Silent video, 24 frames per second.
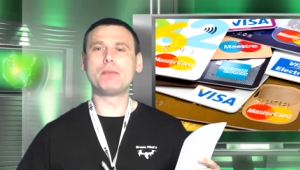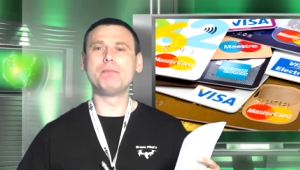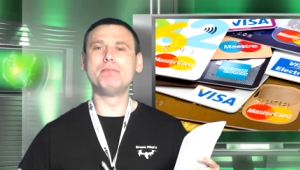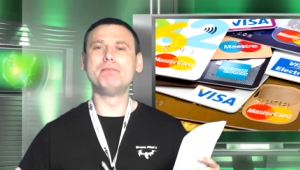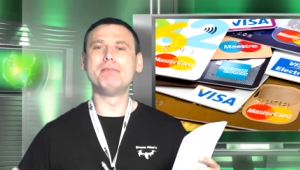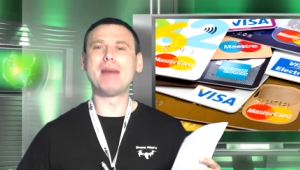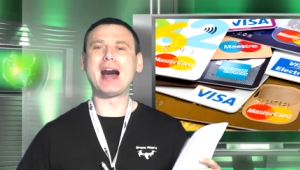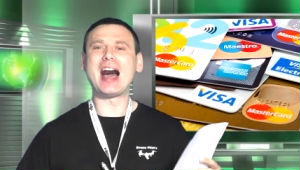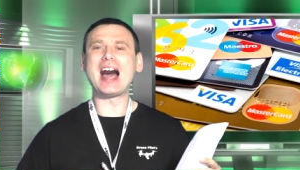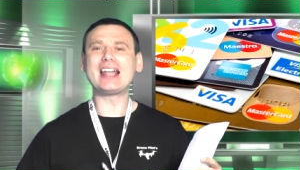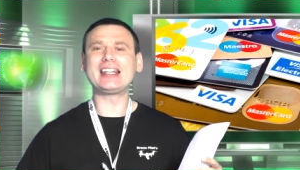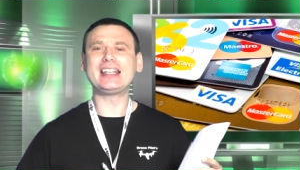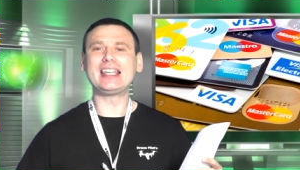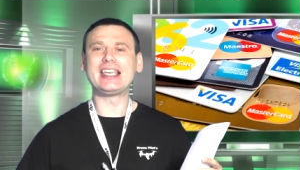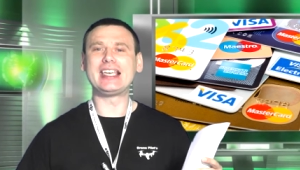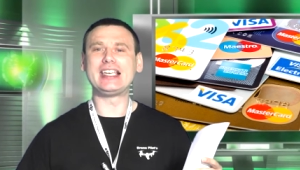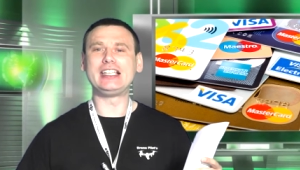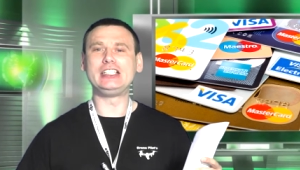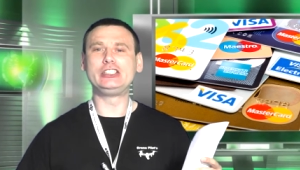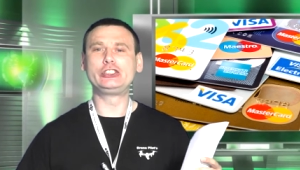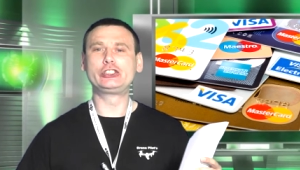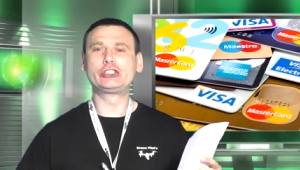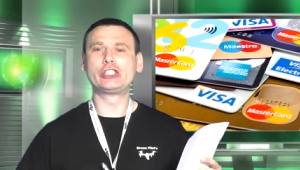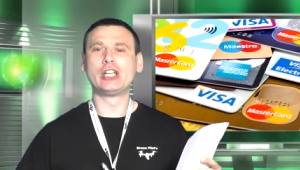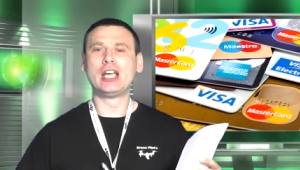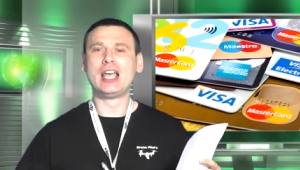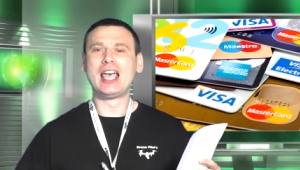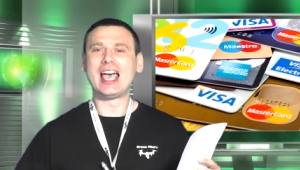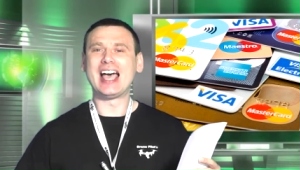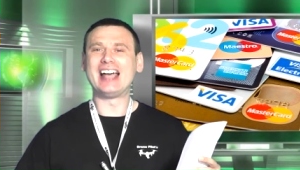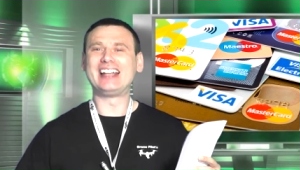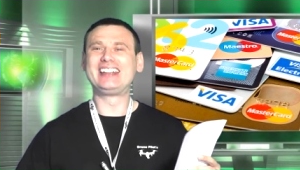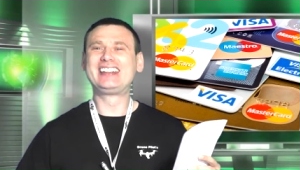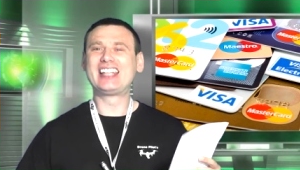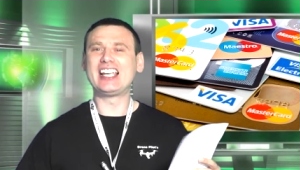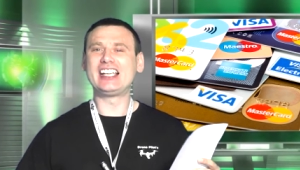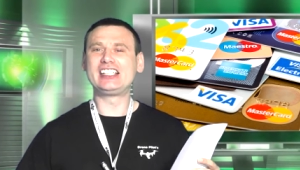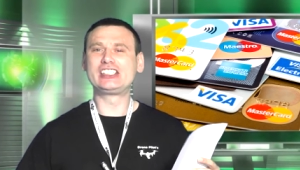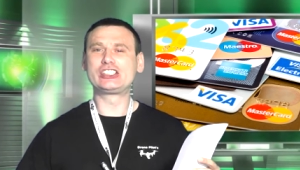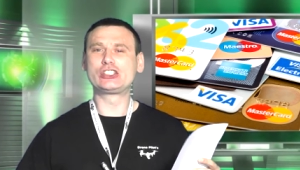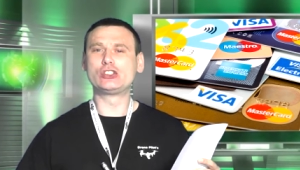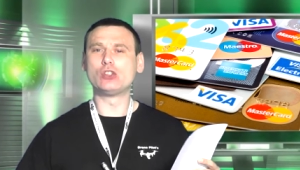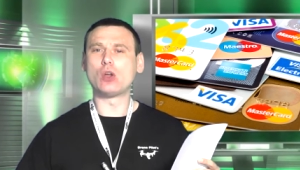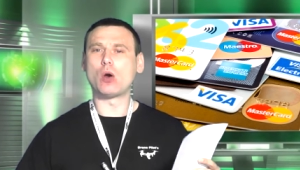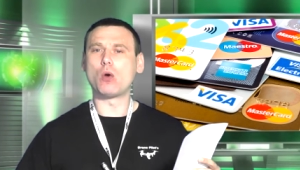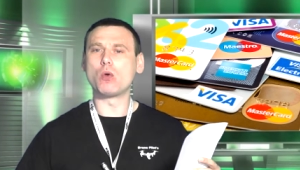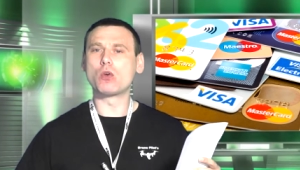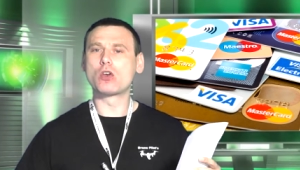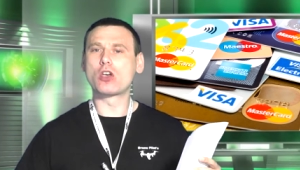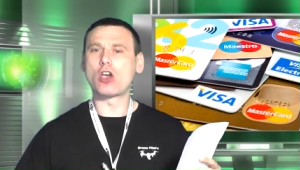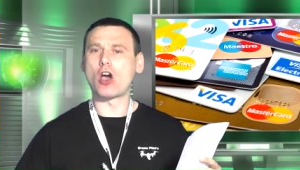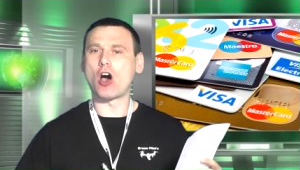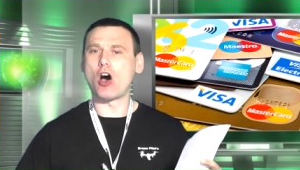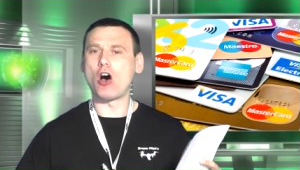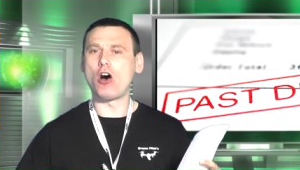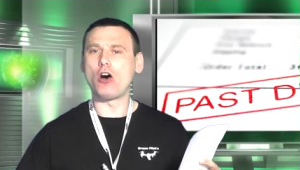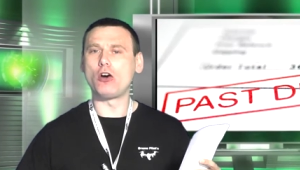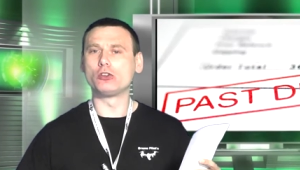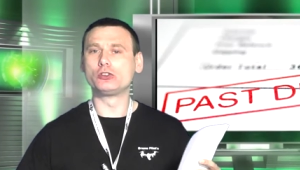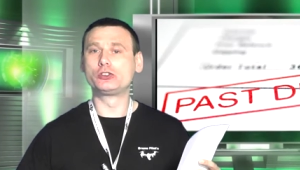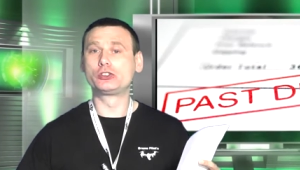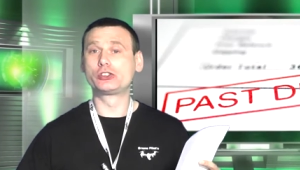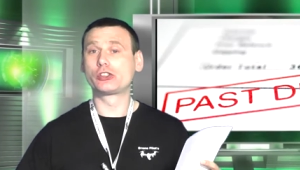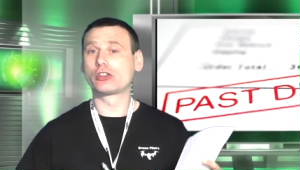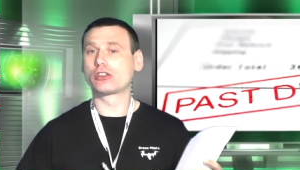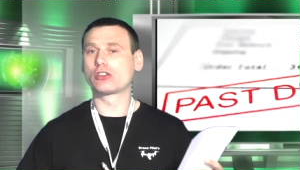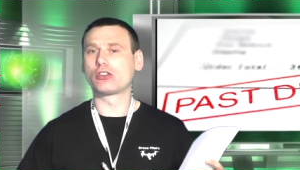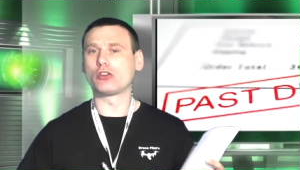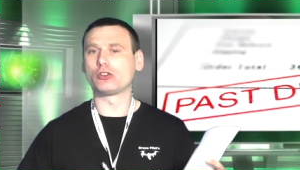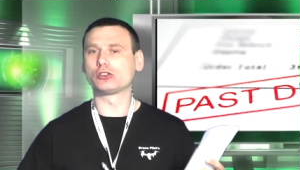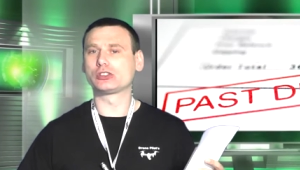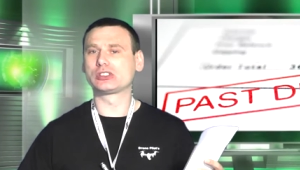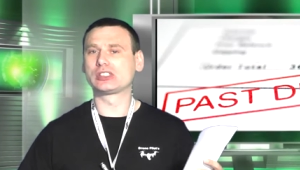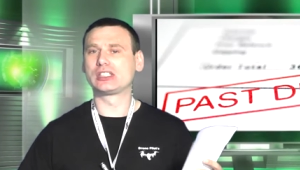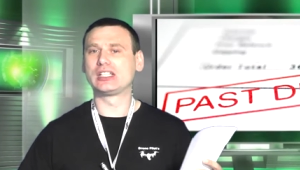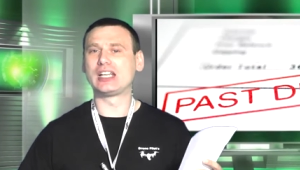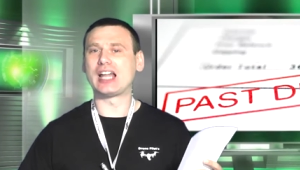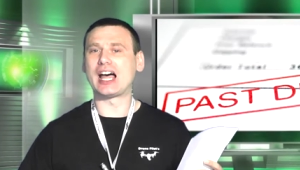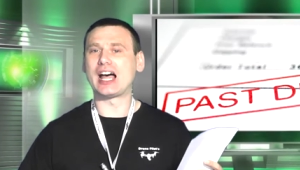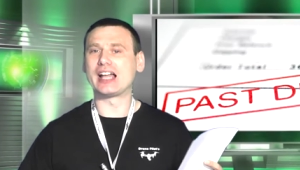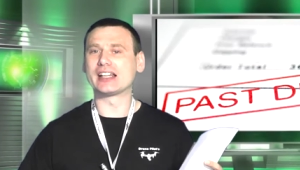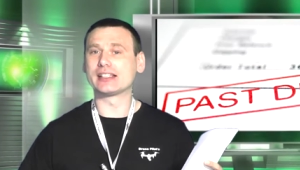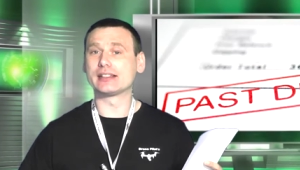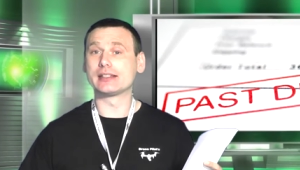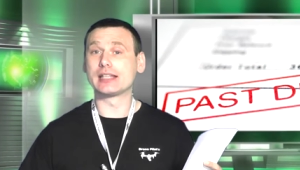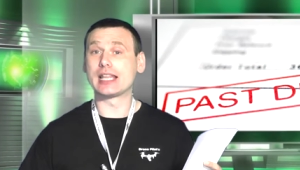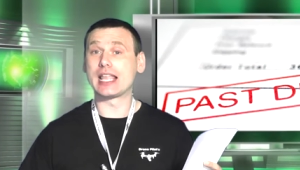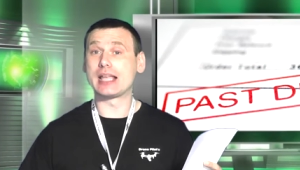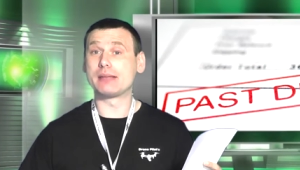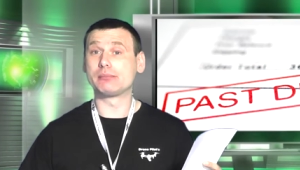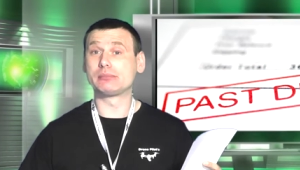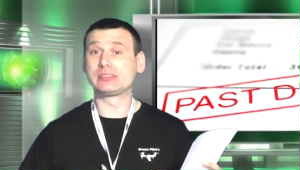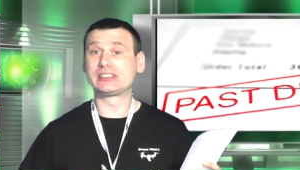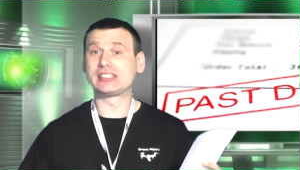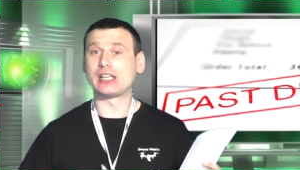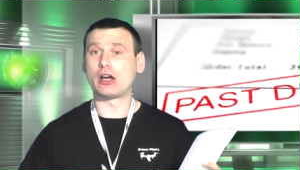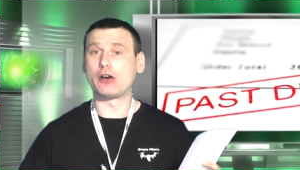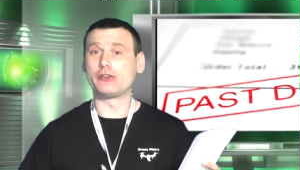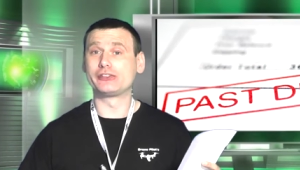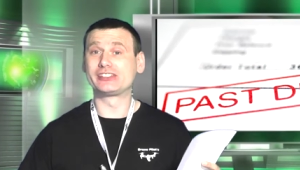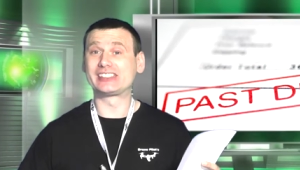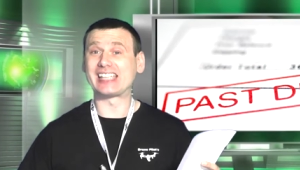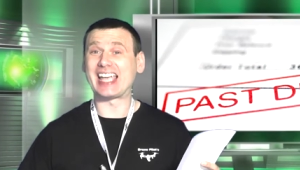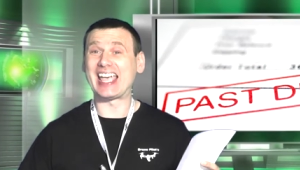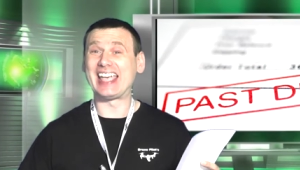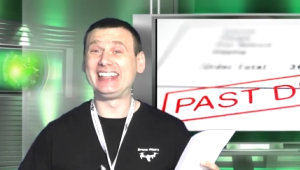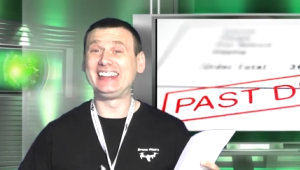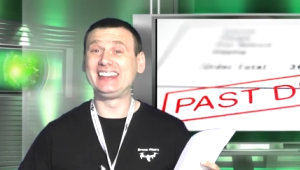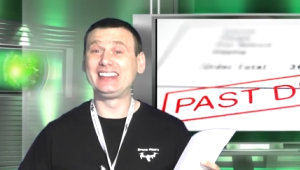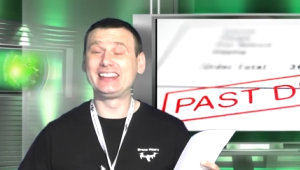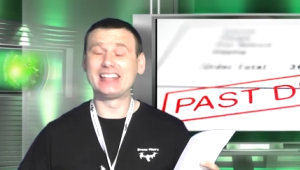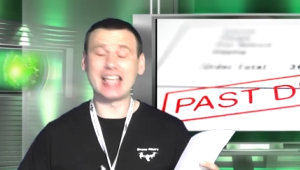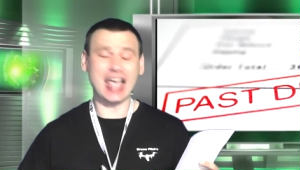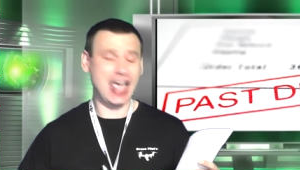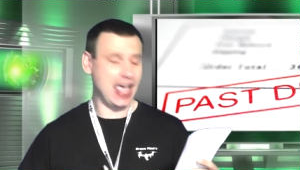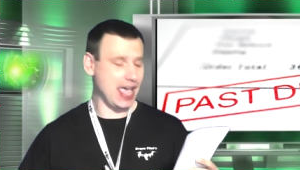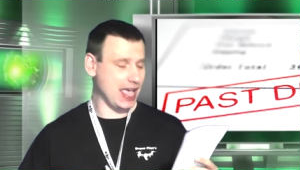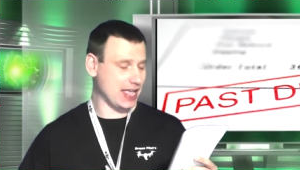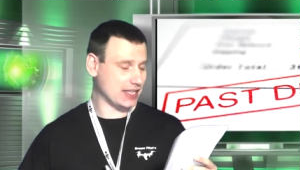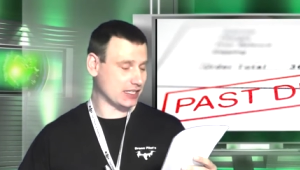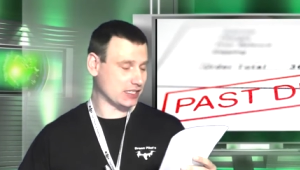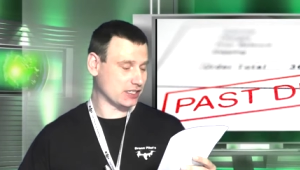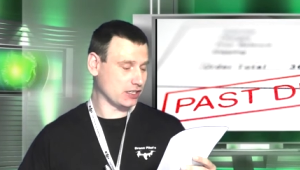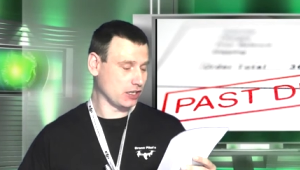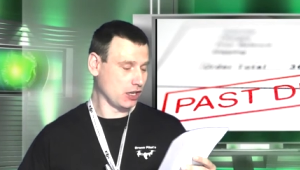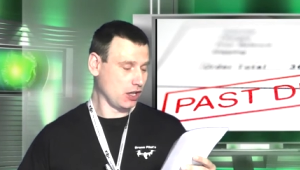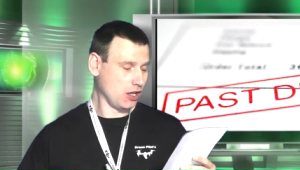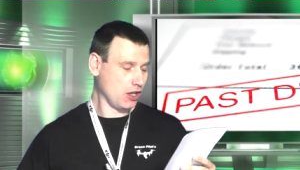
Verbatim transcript: manage additional cards, thus landing themselves in debt?